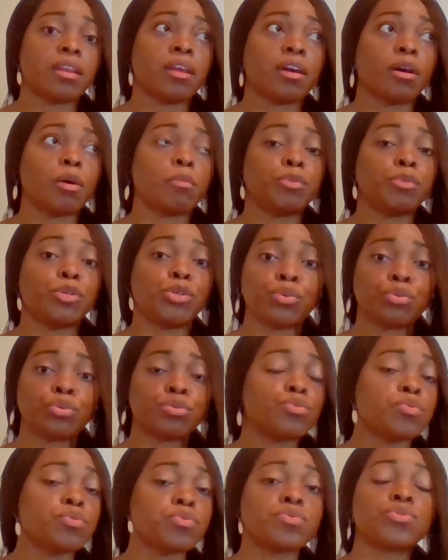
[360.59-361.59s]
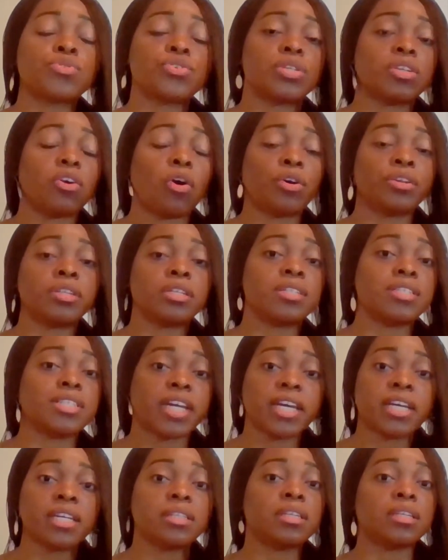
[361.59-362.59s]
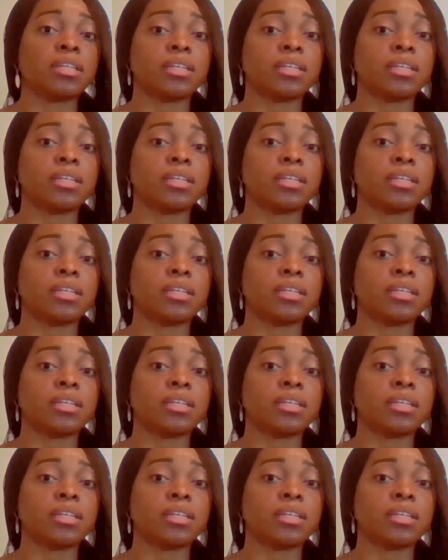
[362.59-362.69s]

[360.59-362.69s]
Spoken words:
abused on the daily?